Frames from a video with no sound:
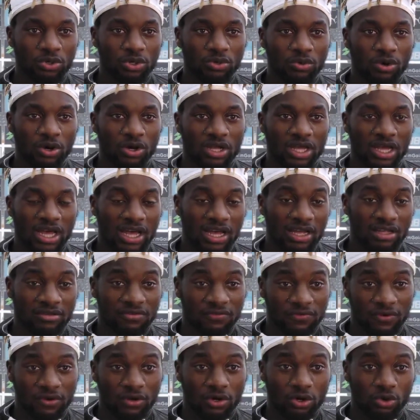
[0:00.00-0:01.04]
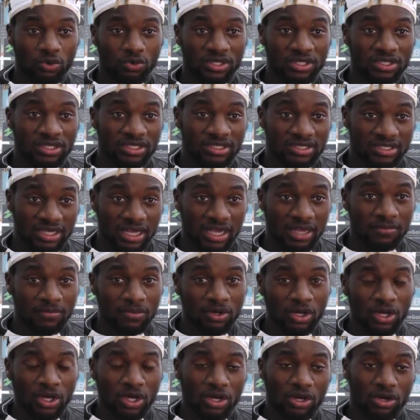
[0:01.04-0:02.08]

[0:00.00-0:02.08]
we work hard for win this game